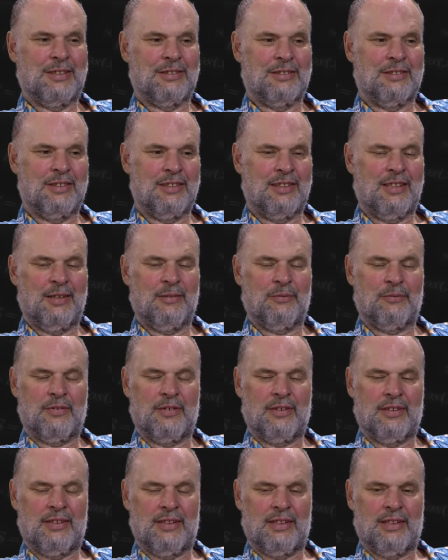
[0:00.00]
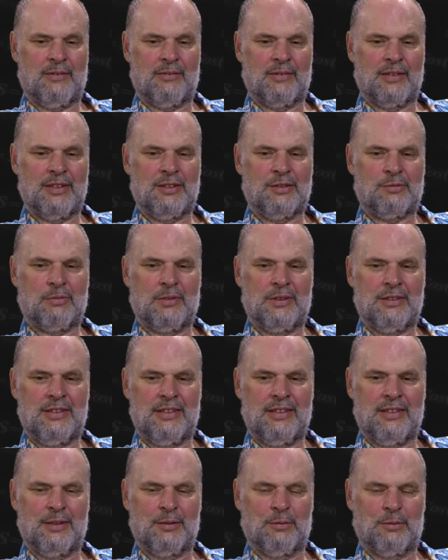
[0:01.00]
I did have at least one
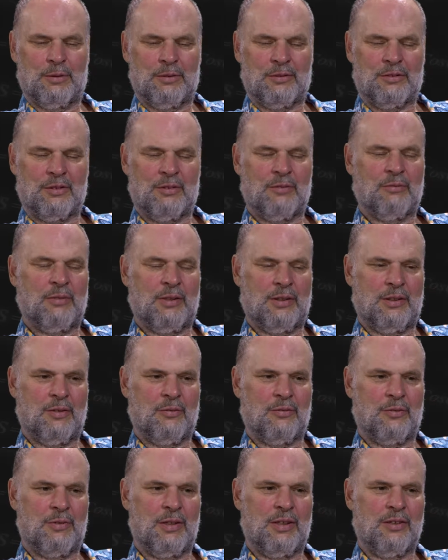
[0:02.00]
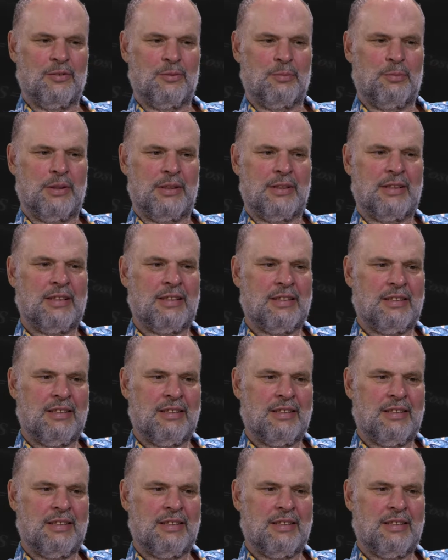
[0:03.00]
year they were sort of went off the rails a bit.